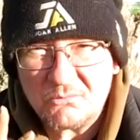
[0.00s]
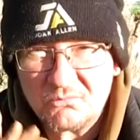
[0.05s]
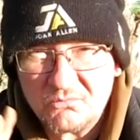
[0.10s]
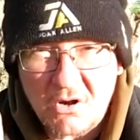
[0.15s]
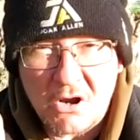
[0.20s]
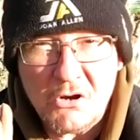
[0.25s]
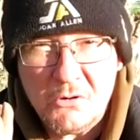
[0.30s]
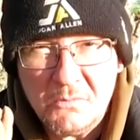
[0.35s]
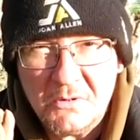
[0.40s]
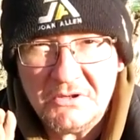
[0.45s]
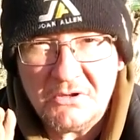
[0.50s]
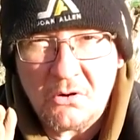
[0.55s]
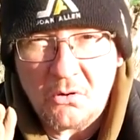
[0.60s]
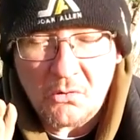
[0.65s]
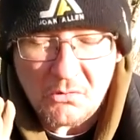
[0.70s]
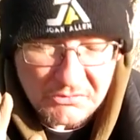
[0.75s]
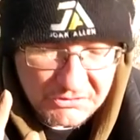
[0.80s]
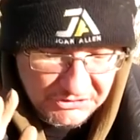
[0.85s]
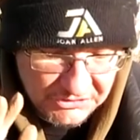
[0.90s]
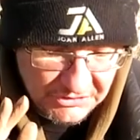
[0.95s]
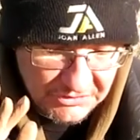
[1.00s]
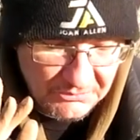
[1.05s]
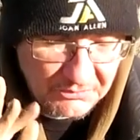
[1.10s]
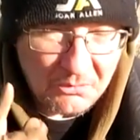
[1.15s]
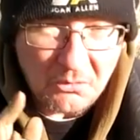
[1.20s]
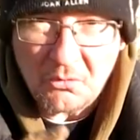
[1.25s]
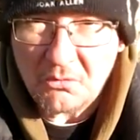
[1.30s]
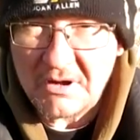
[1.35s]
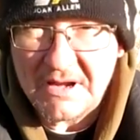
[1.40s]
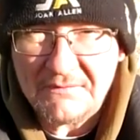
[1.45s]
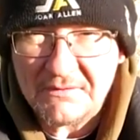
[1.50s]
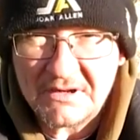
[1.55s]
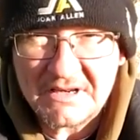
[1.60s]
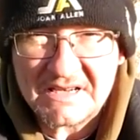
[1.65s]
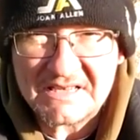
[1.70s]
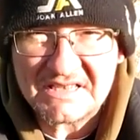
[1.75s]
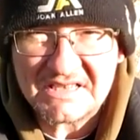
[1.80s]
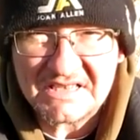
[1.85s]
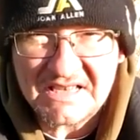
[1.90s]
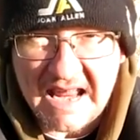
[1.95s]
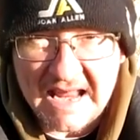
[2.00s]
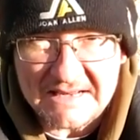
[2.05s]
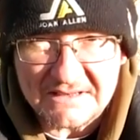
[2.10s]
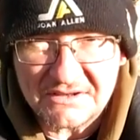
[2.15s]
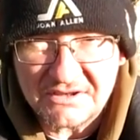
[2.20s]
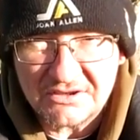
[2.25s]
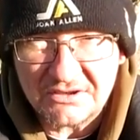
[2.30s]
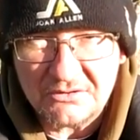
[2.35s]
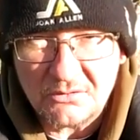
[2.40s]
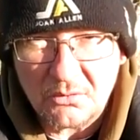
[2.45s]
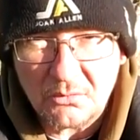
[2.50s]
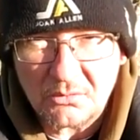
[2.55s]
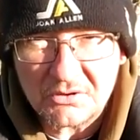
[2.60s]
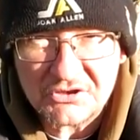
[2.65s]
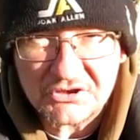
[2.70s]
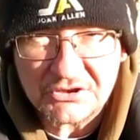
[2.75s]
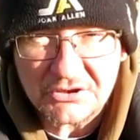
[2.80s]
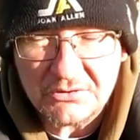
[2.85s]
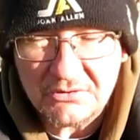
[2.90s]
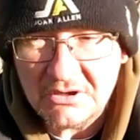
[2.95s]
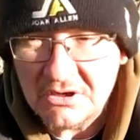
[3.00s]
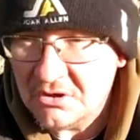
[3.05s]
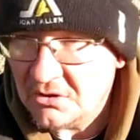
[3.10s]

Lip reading: Roman horseshoe, or even a Saxon horseshoe,